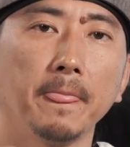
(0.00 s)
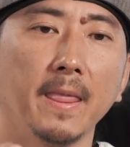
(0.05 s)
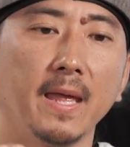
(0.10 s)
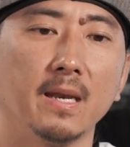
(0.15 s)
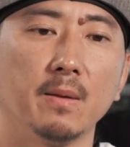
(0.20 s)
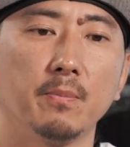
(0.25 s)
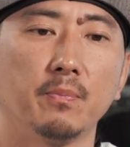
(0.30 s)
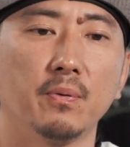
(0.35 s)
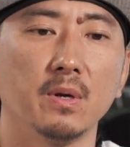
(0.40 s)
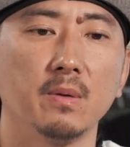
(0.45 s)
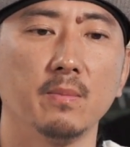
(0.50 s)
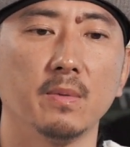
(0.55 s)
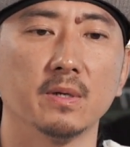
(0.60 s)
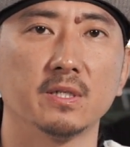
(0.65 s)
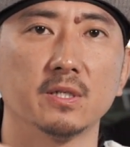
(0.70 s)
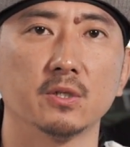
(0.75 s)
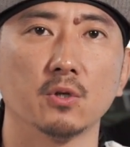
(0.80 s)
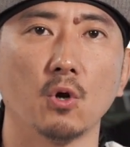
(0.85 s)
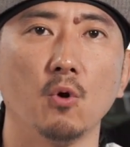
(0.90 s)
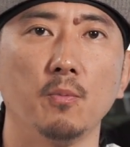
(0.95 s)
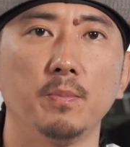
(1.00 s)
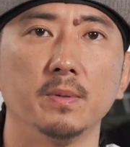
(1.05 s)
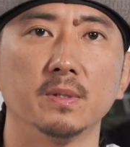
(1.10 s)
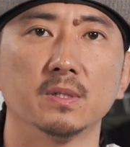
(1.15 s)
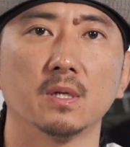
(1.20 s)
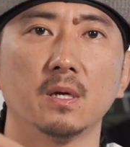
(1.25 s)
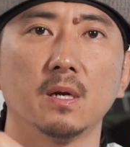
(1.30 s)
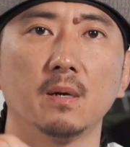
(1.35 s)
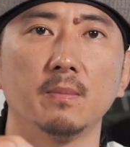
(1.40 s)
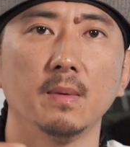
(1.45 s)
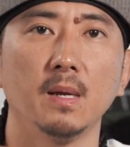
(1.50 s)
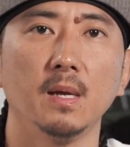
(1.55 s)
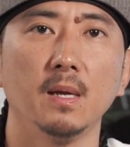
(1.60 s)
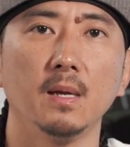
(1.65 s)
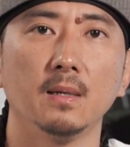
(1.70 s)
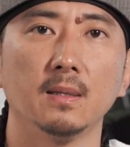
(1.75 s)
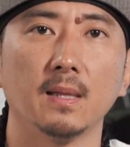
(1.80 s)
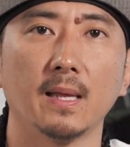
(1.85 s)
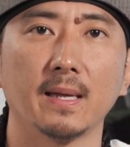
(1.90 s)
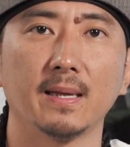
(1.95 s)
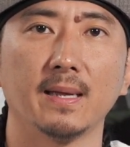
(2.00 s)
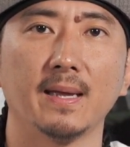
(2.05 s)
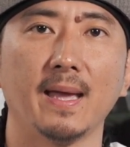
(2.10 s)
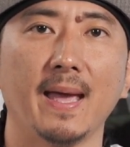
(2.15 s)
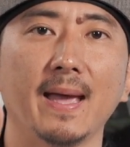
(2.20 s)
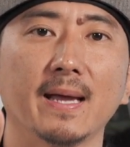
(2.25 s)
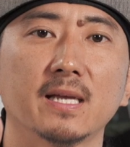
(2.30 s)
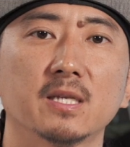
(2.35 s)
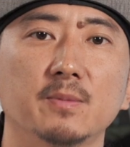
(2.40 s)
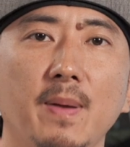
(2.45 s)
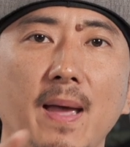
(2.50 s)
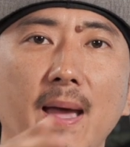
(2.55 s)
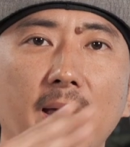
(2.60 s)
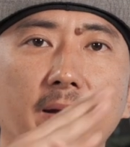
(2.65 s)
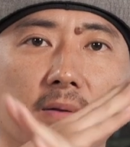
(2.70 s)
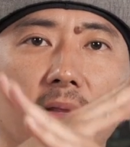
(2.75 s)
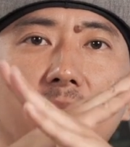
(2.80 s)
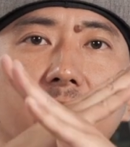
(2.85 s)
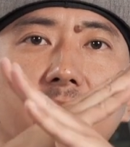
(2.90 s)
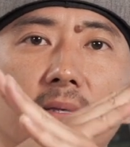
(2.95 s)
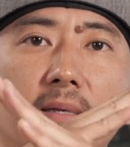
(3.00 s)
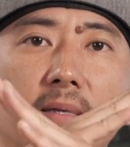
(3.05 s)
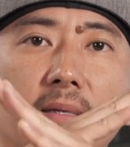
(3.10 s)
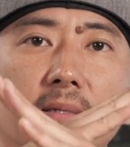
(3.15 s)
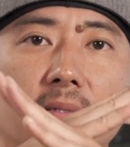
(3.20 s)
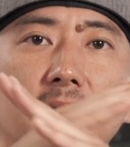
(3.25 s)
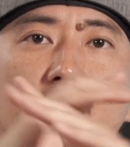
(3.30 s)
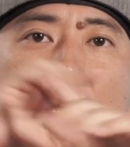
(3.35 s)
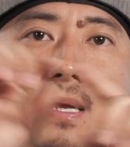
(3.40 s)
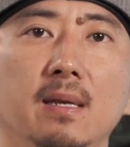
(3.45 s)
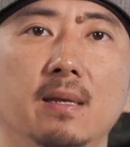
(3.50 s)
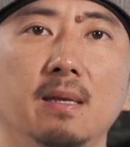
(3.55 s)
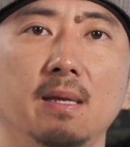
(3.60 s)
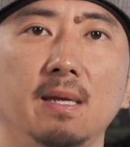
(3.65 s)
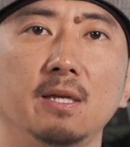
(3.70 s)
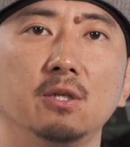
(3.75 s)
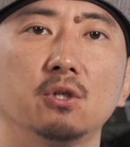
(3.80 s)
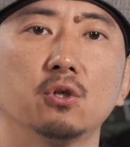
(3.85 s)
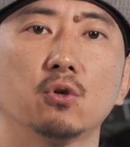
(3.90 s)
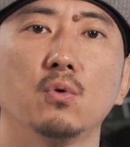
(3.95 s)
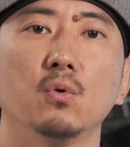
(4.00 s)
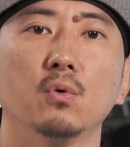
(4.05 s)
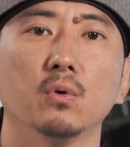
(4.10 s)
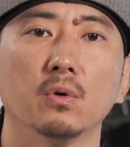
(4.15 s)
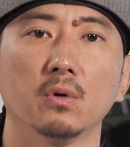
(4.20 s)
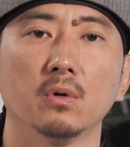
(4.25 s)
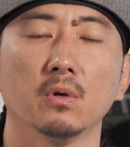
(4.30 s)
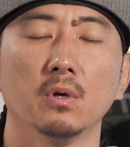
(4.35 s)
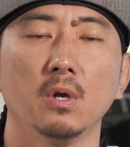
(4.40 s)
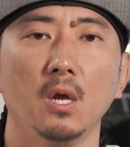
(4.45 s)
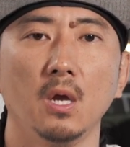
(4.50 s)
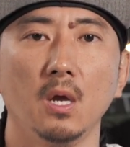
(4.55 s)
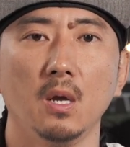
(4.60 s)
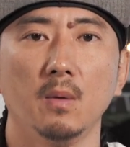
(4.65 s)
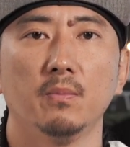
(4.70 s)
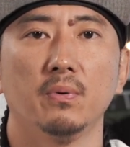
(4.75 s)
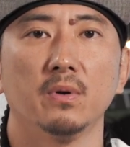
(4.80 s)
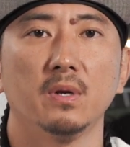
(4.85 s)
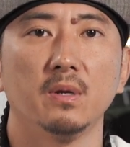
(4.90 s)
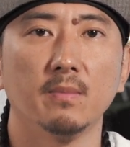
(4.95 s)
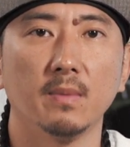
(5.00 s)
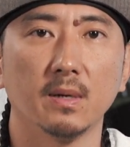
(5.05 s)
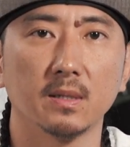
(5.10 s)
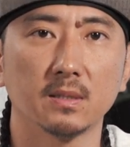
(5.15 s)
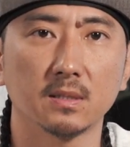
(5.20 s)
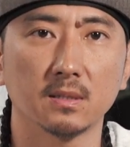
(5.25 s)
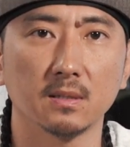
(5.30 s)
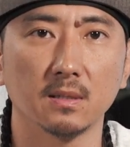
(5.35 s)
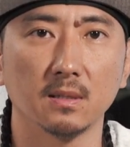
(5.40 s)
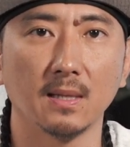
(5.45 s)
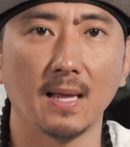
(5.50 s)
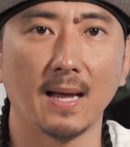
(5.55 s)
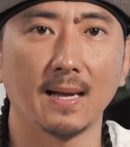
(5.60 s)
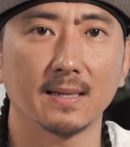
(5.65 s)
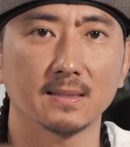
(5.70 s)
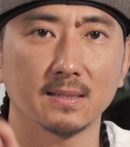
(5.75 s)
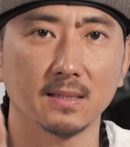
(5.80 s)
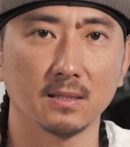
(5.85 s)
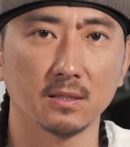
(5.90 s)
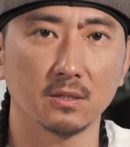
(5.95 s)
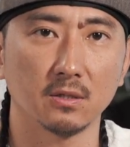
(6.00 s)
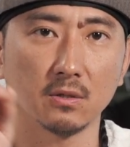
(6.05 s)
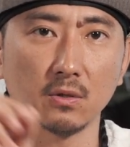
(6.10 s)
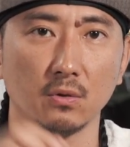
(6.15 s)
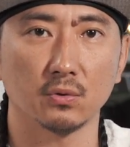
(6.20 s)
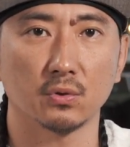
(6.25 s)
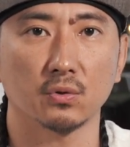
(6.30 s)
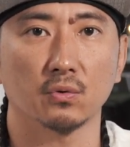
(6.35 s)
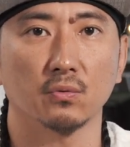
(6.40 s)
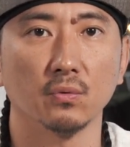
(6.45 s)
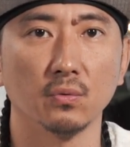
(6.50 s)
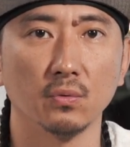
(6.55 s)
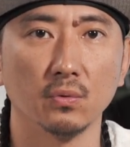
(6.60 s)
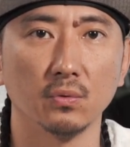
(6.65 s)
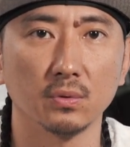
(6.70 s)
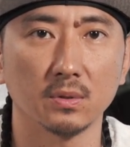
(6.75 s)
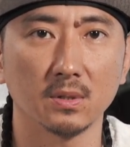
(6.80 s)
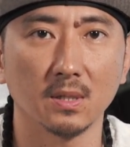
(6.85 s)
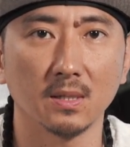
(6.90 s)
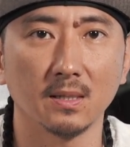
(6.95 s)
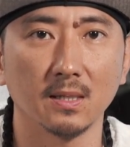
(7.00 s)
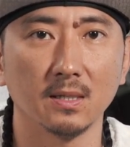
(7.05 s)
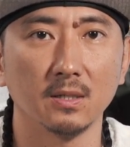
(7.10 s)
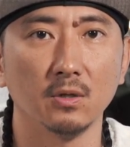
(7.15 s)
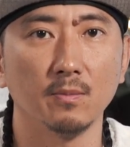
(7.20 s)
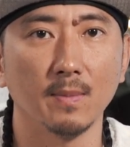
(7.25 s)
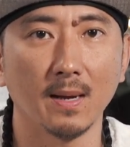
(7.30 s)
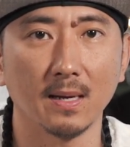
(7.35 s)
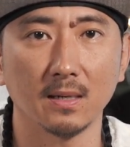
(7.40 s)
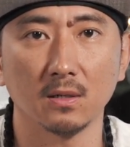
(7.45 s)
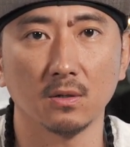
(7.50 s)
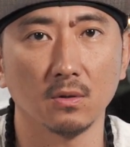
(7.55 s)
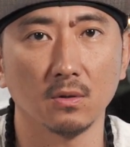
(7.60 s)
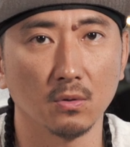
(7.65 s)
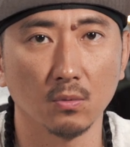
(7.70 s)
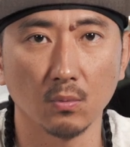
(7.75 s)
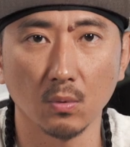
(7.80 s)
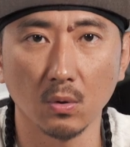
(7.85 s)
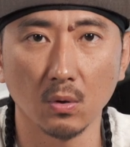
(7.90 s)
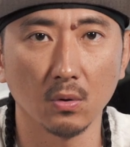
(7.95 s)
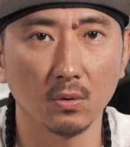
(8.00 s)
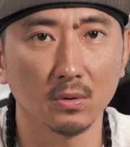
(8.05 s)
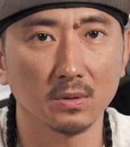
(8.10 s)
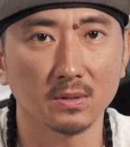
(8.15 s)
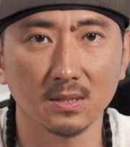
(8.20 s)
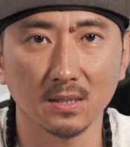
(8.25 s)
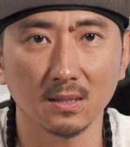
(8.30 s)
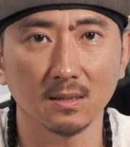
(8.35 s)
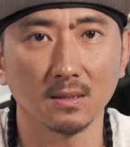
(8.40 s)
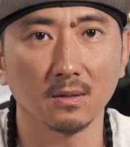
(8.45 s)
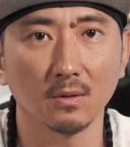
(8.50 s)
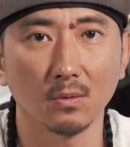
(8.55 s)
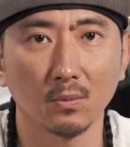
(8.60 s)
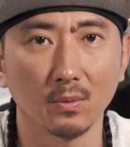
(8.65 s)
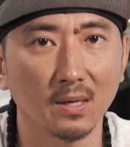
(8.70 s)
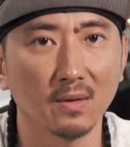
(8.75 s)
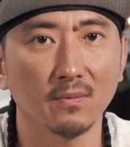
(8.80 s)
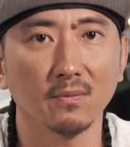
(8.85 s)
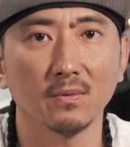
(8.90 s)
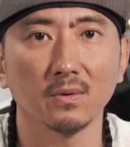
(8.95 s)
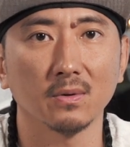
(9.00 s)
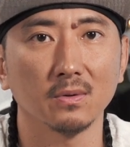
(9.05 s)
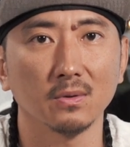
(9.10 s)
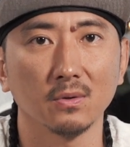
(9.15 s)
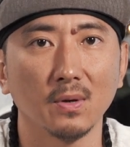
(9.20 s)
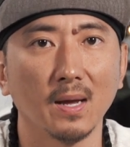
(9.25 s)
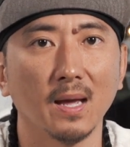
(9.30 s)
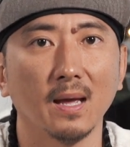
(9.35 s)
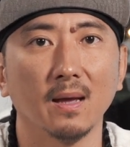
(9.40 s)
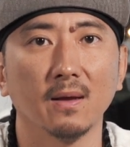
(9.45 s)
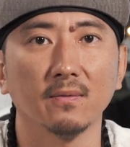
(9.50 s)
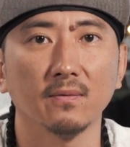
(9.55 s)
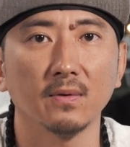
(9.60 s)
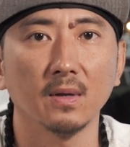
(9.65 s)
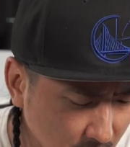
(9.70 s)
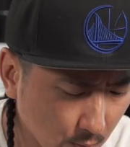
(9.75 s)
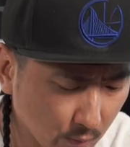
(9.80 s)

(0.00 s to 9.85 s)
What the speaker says: and it pretty much just opens up like an X pattern like this, and each corner pretty much locks into those screws, and then you mount the wall or ceiling or whatever you have.